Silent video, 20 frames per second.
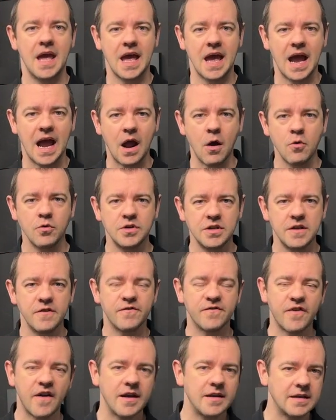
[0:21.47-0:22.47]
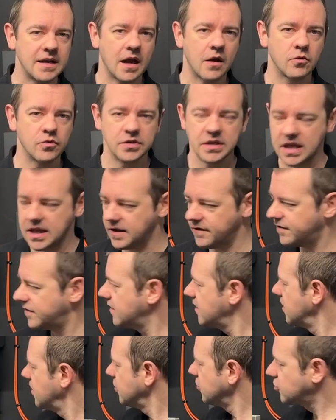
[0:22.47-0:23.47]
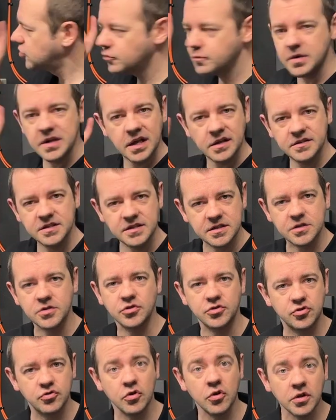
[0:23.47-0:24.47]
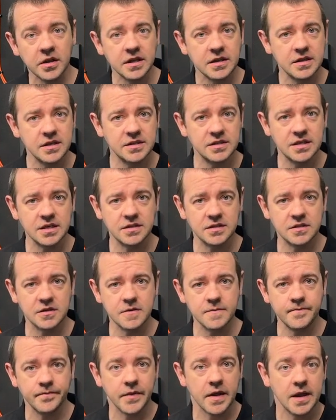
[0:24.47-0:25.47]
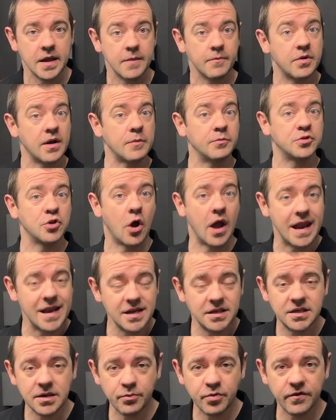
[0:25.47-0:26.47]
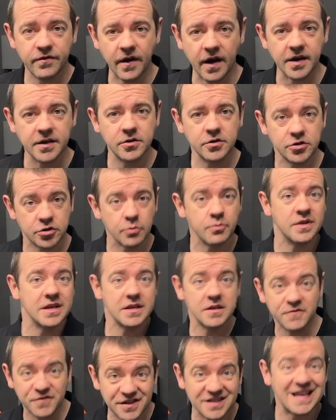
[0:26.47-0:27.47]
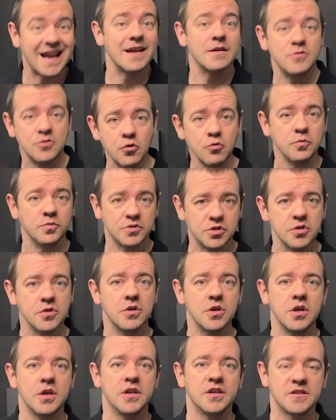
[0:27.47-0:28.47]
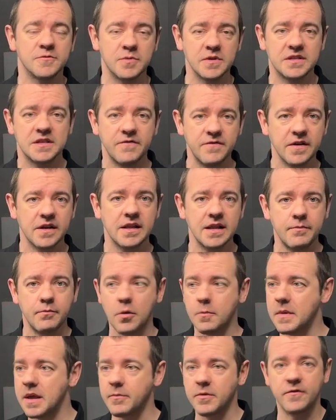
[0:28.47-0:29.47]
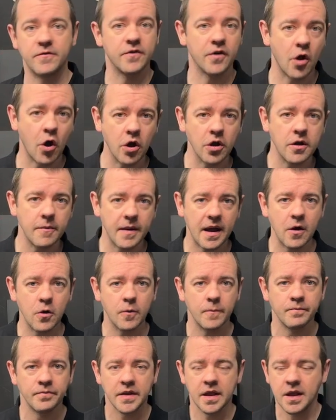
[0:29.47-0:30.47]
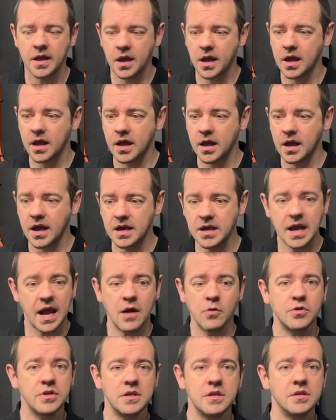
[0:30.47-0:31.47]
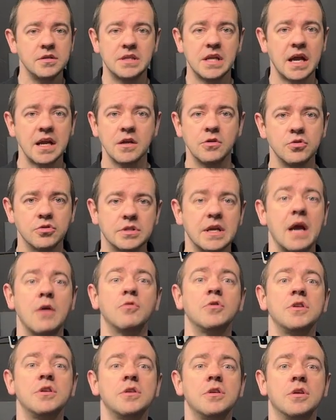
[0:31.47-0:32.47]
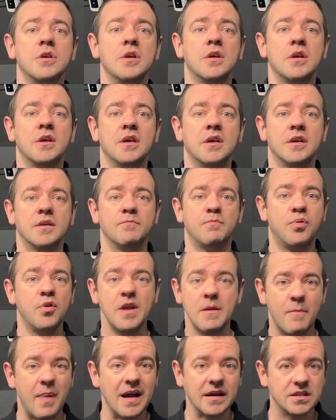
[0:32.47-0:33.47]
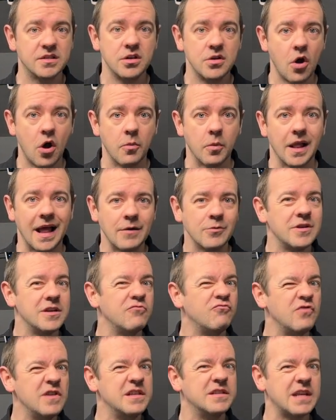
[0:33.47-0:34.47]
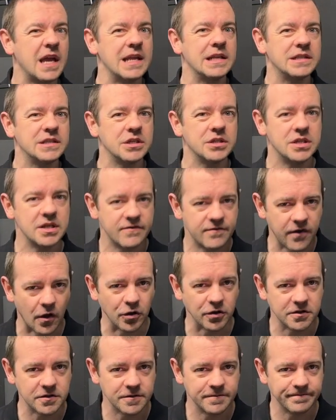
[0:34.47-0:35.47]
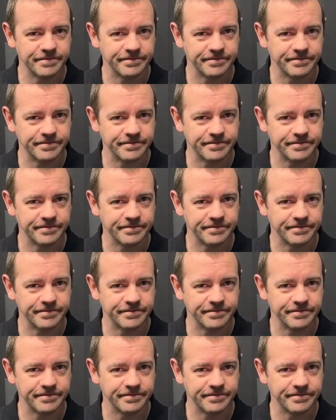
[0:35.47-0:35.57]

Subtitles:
How do you find out if somebody else is controlling this system? Perhaps your energy provider, something you've signed up to specifically but maybe forgotten about. And how do you diagnose it? How do you put it back to normal? How do you reset to default?